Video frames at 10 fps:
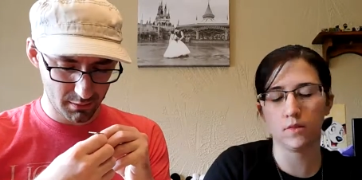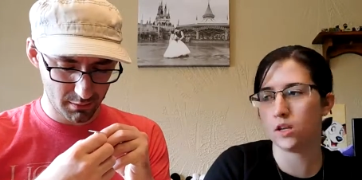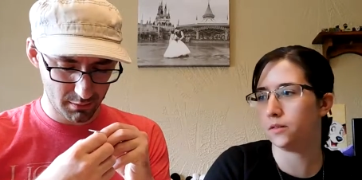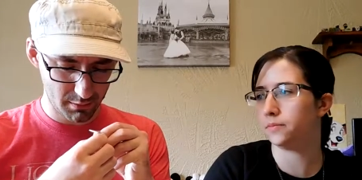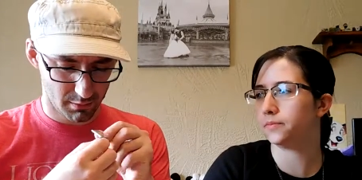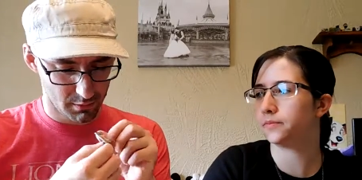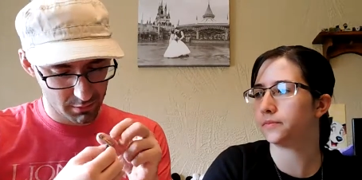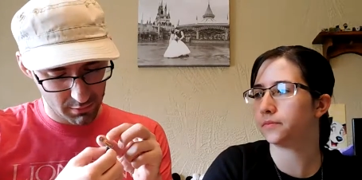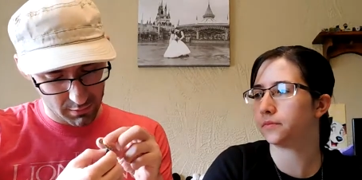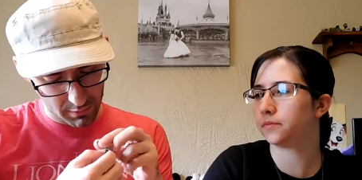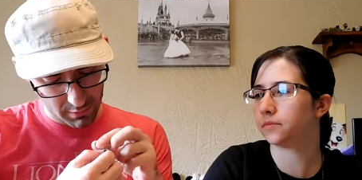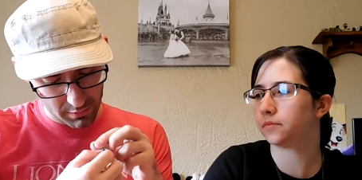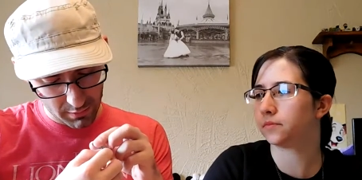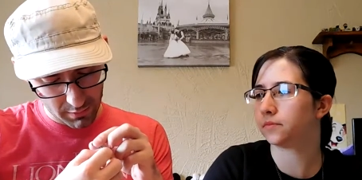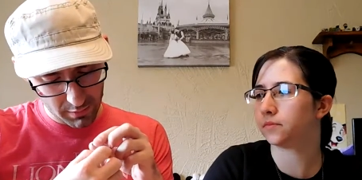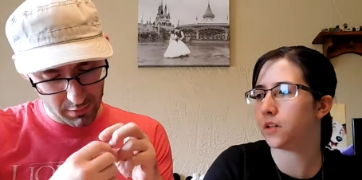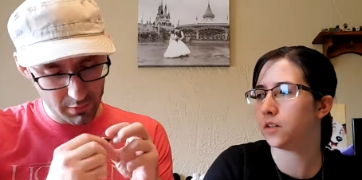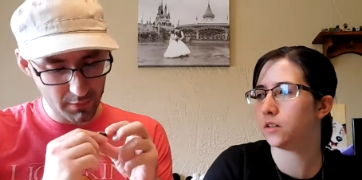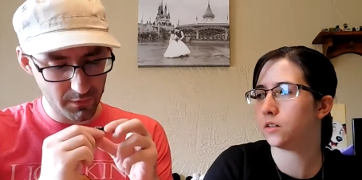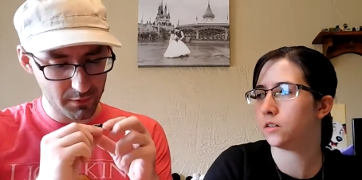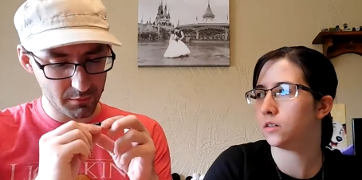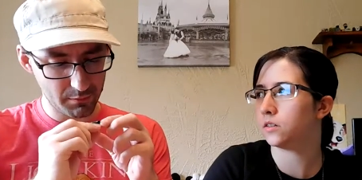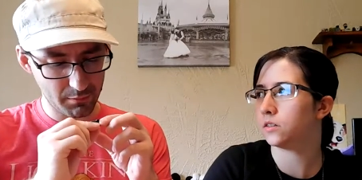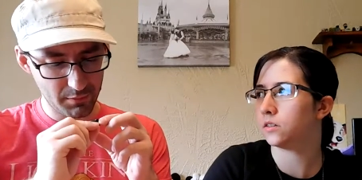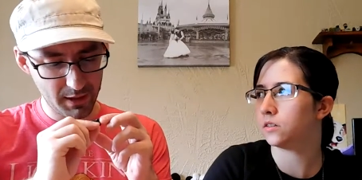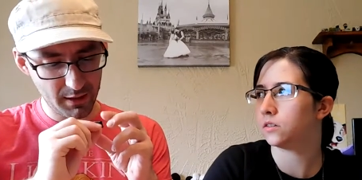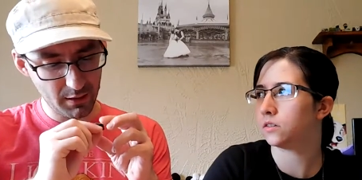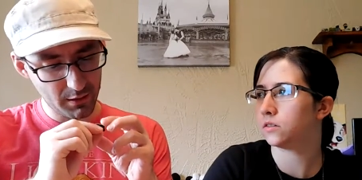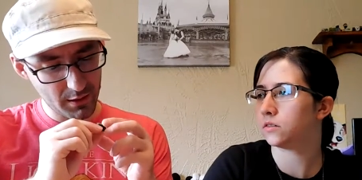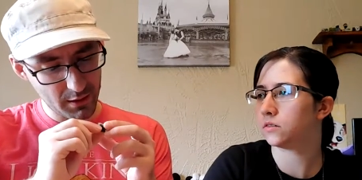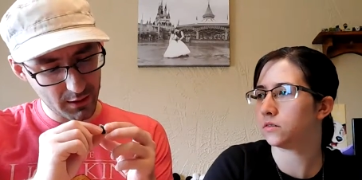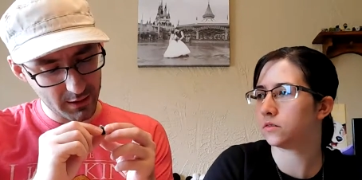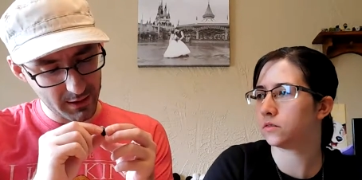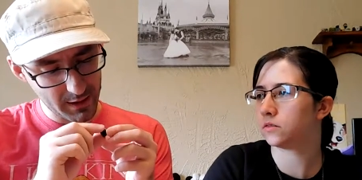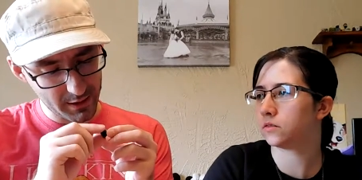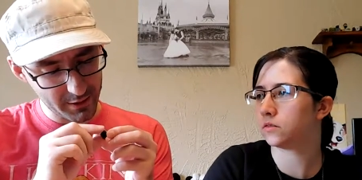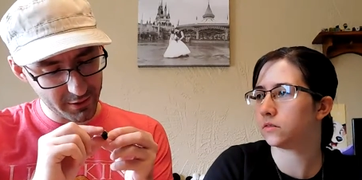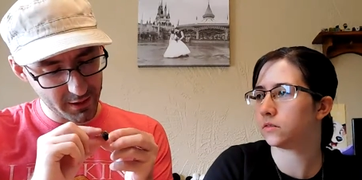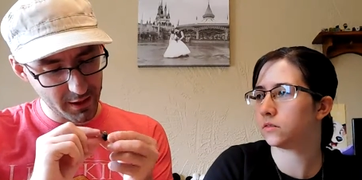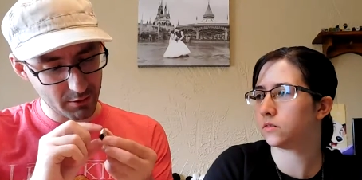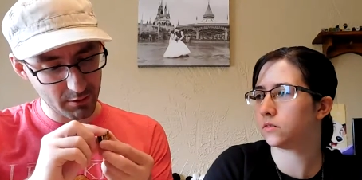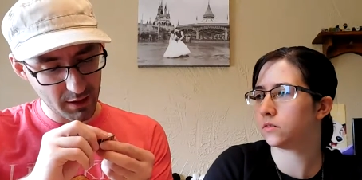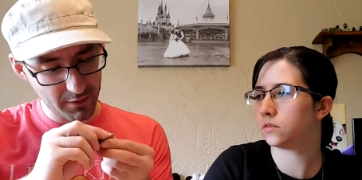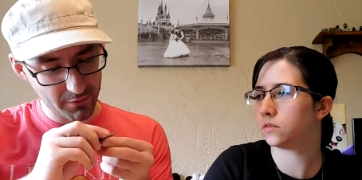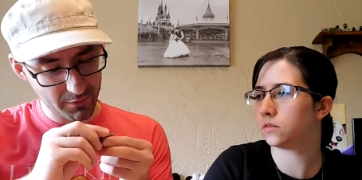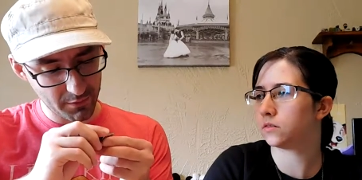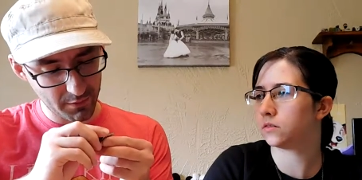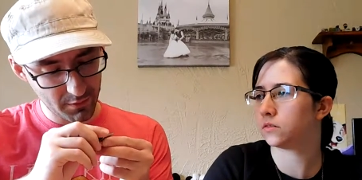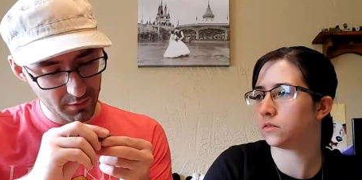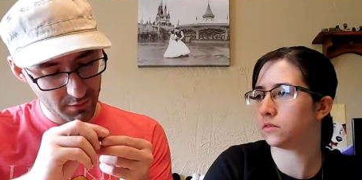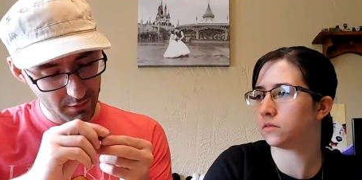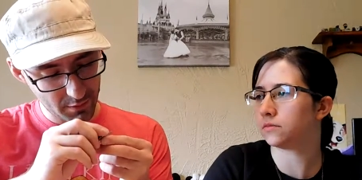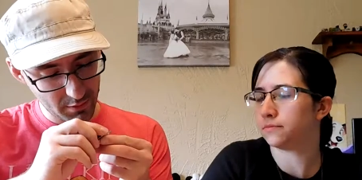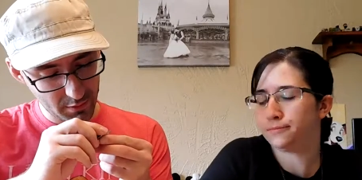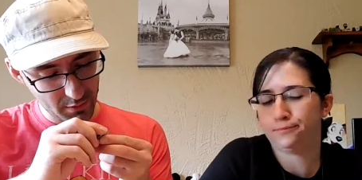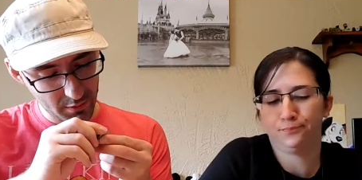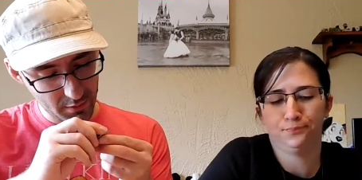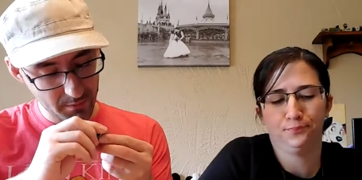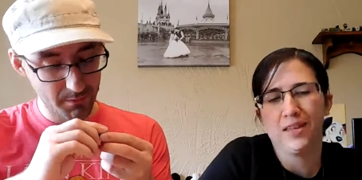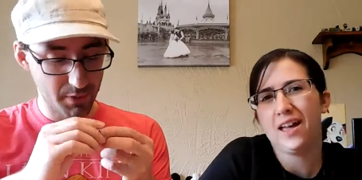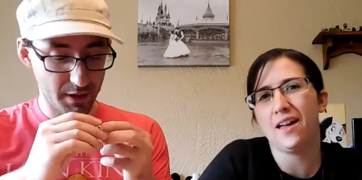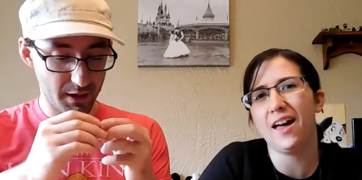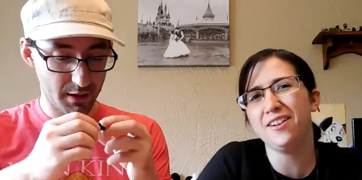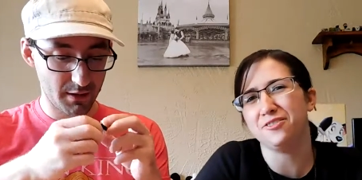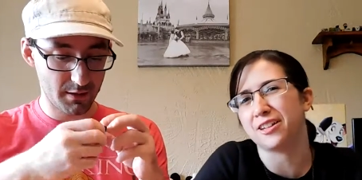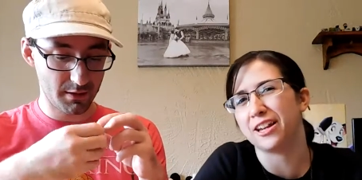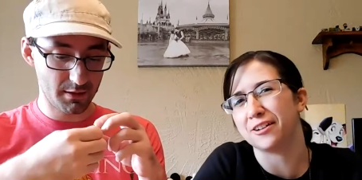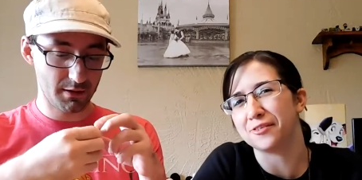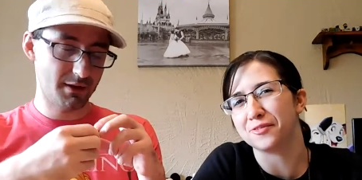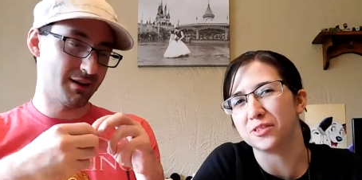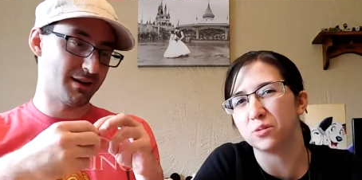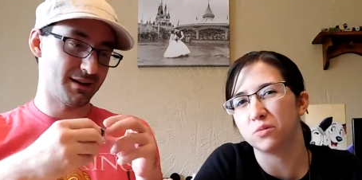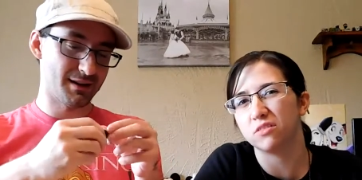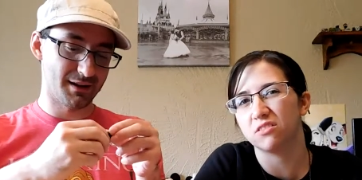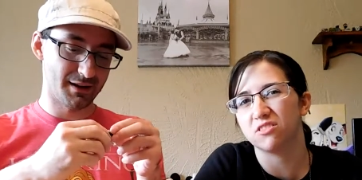Speaker 1: Yeah.
Speaker 2: I don't know if it's real or not, because the edges are kind of rough. But...
Speaker 1: I don't care if it's real.